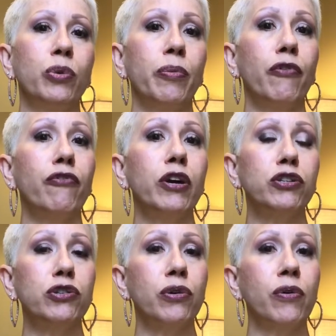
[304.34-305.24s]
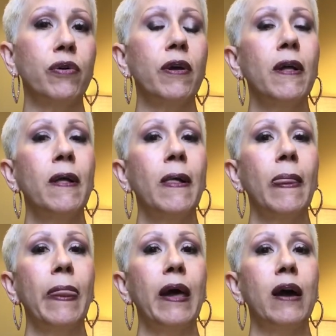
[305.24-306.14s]
a professional
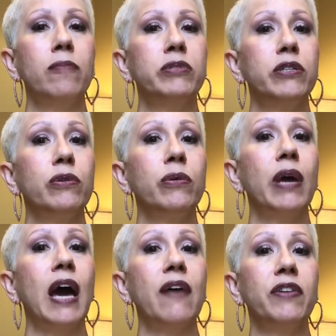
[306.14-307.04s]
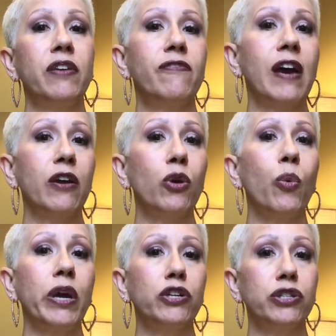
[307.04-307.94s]
to have an
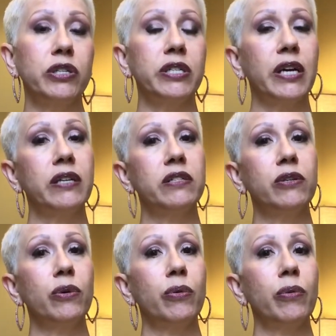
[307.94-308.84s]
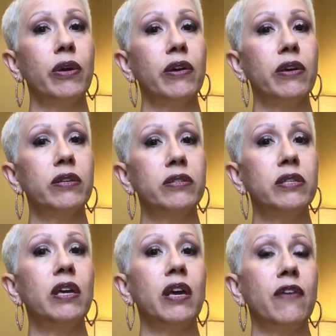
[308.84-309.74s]
evaluation done to
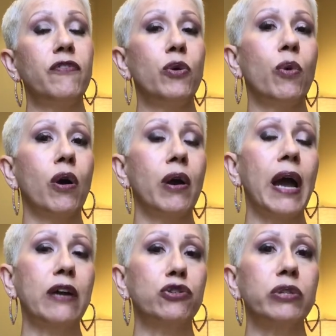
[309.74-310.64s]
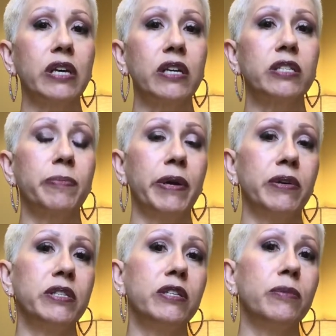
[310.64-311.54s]
see if you are actually
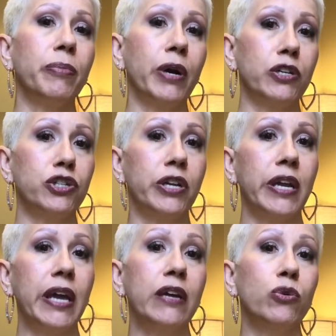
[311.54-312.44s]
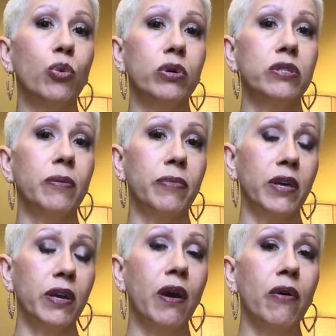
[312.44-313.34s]
experiencing depression and or
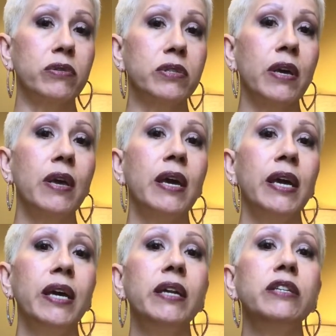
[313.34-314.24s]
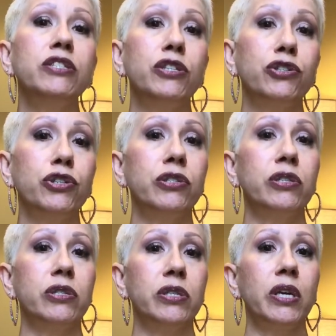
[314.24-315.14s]
something else. In addition to
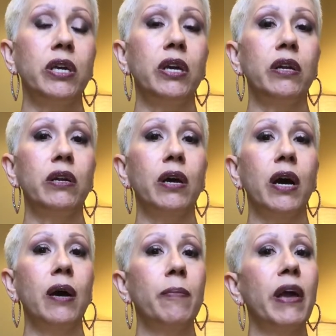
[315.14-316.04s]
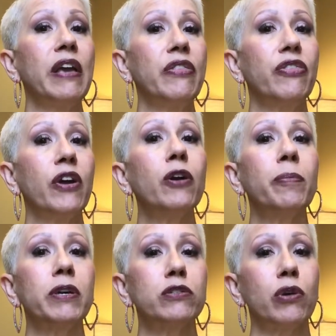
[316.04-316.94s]
seeking a
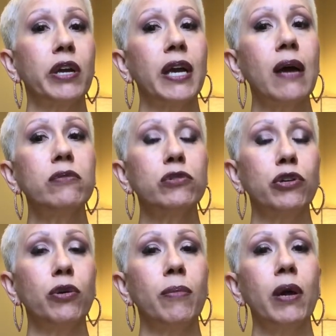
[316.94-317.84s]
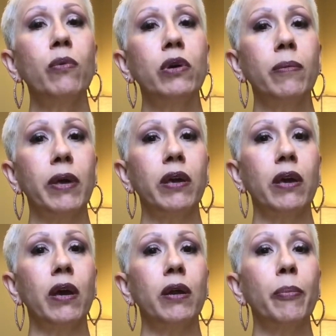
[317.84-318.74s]
therapist or a counselor, you might want to make
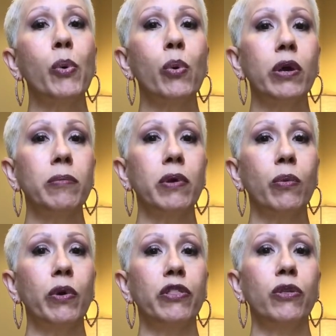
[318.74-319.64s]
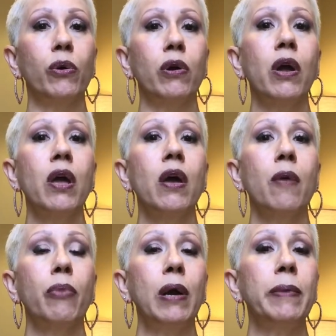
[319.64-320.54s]
an appointment with your
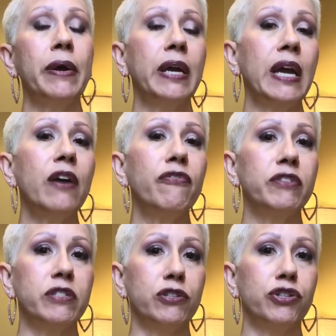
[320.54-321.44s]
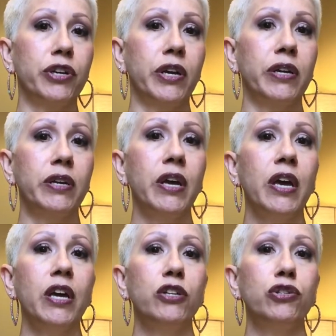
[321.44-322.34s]
primary care physician
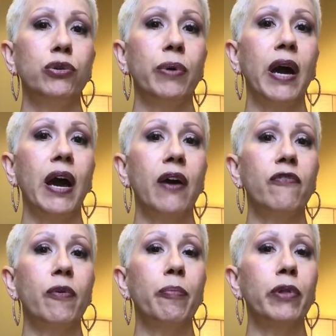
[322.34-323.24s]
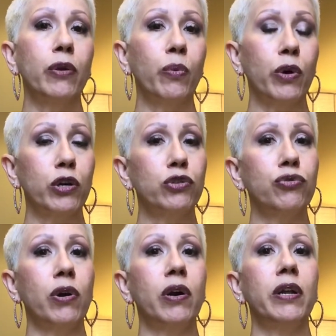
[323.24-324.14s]
to have blood work
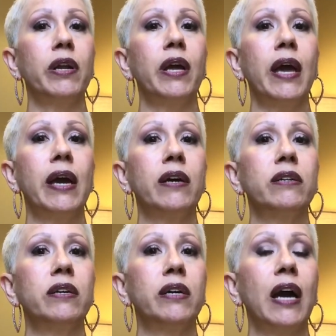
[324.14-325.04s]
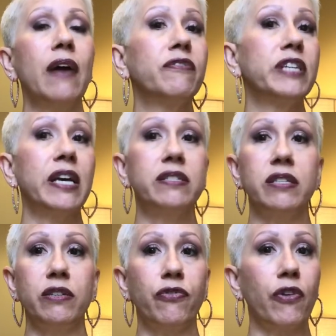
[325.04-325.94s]
drawn and have
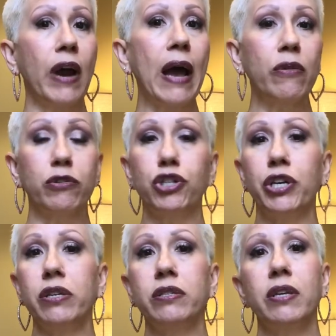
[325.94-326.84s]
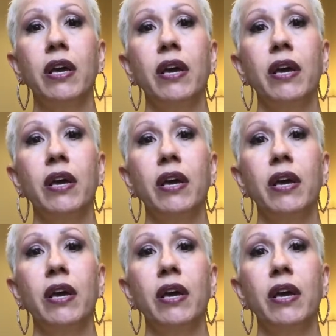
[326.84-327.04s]
testing for allergies,